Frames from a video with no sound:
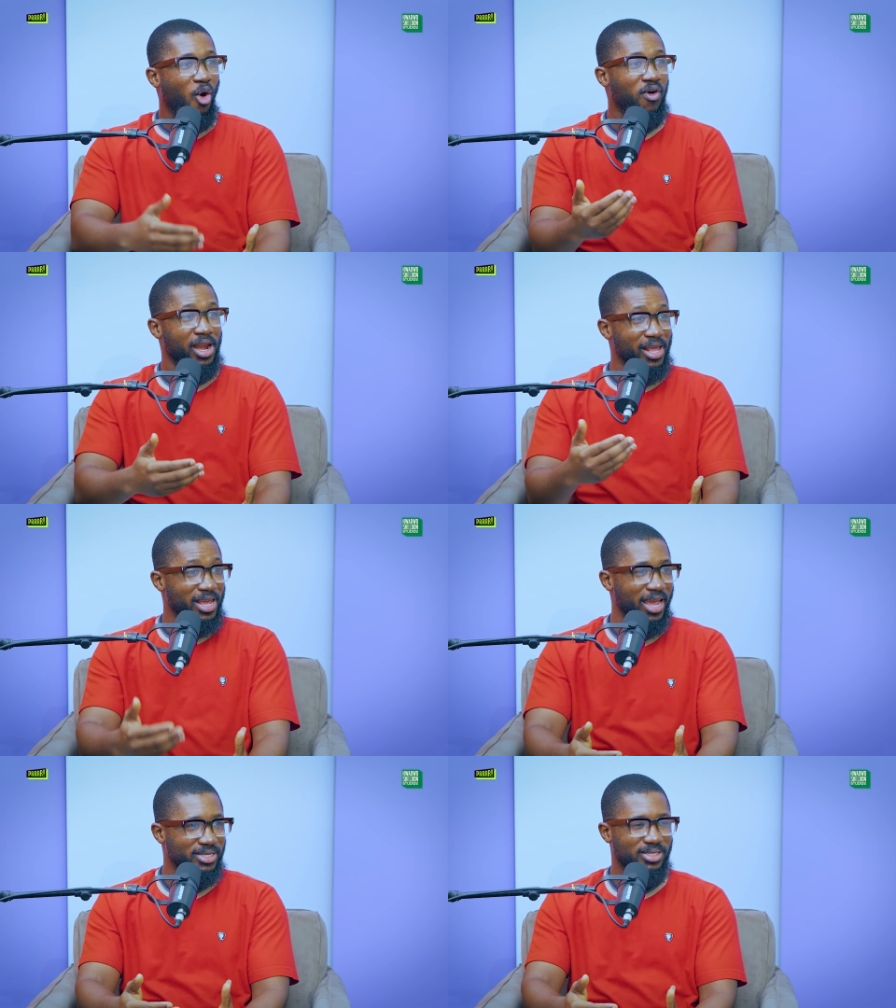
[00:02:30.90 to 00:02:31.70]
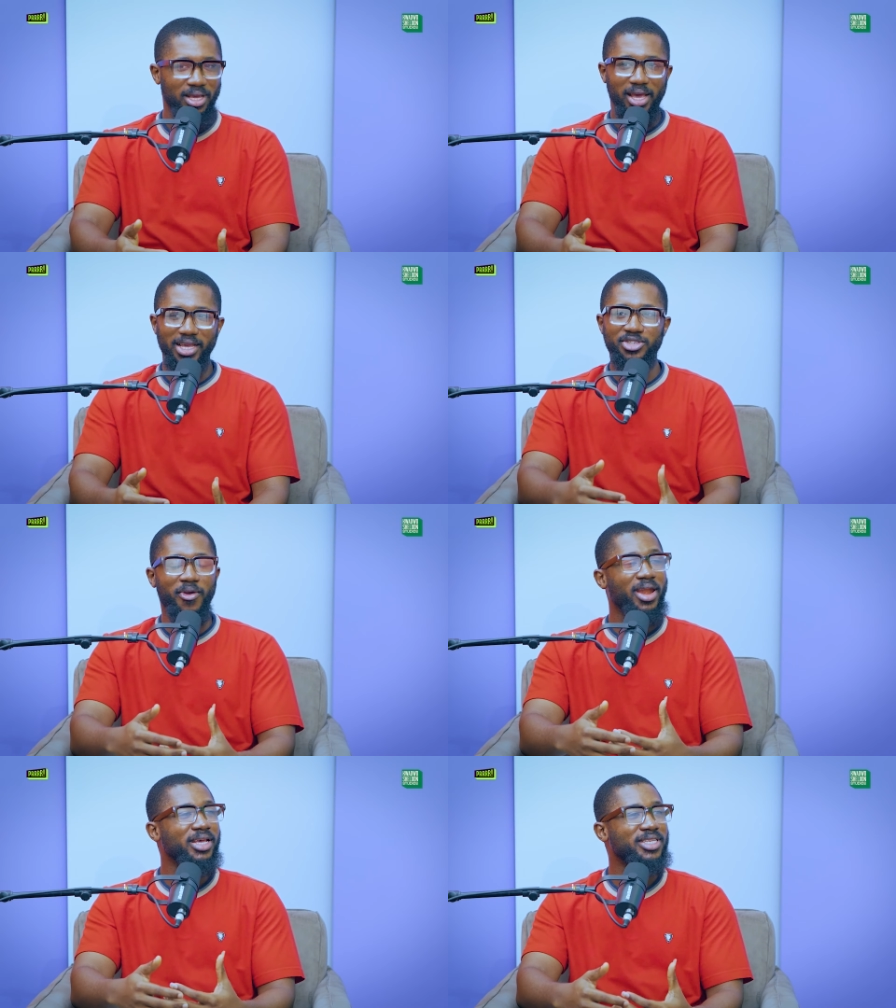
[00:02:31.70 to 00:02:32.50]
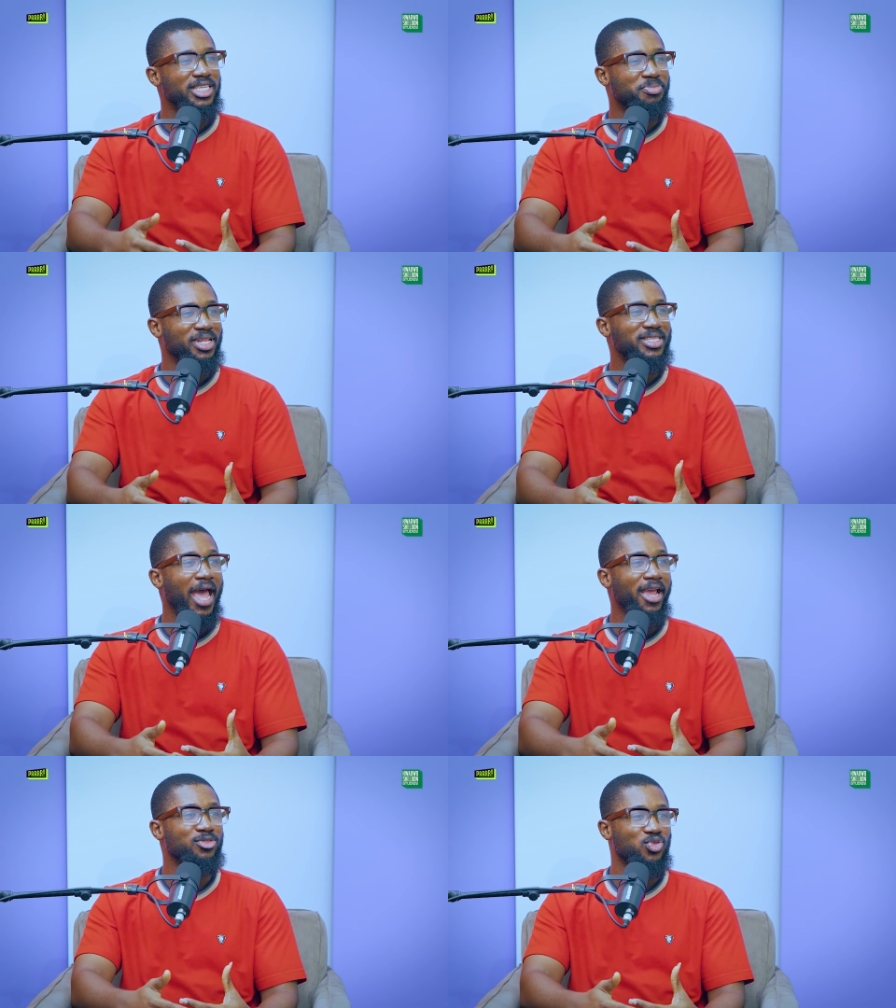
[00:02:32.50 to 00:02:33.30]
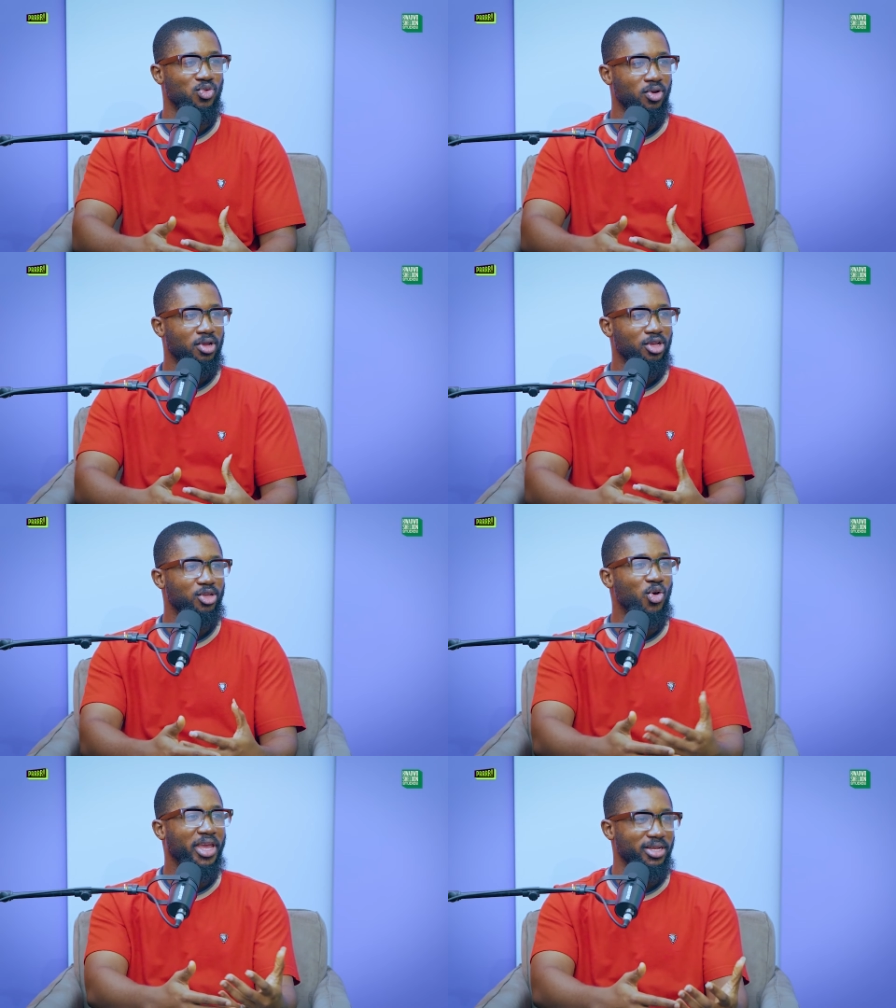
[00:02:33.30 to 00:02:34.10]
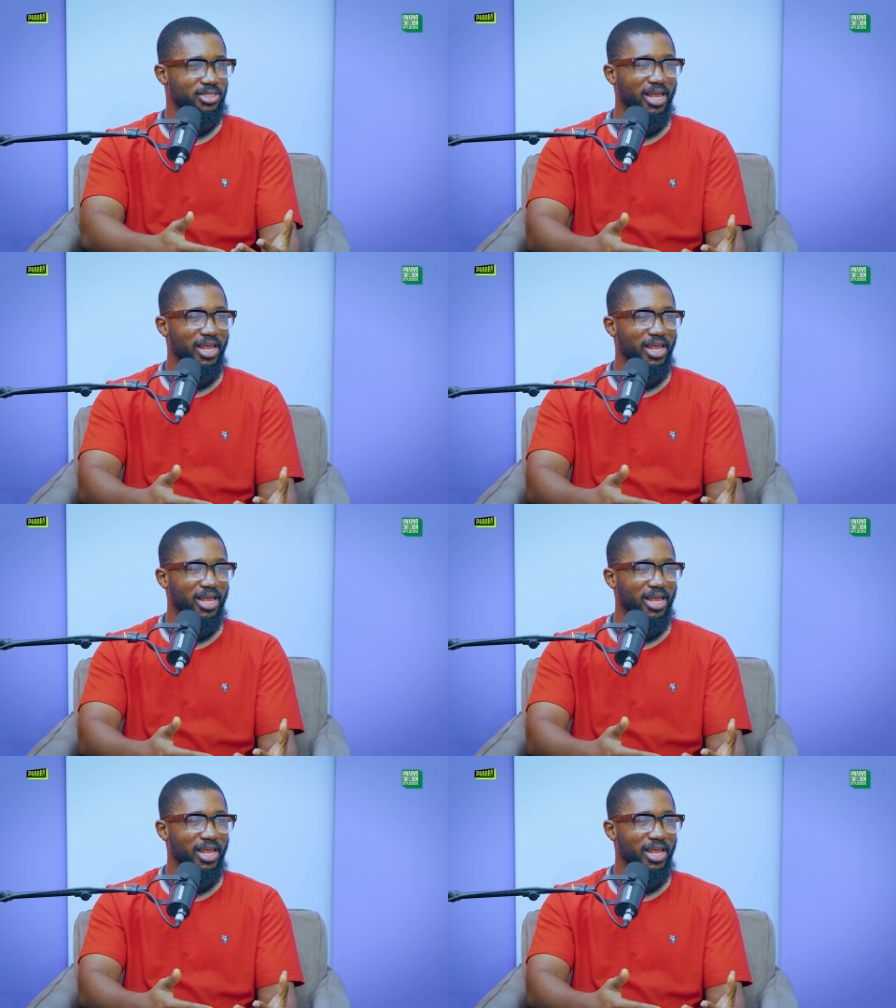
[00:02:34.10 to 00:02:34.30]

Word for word: over the years, his greatness has been tied to Jokic.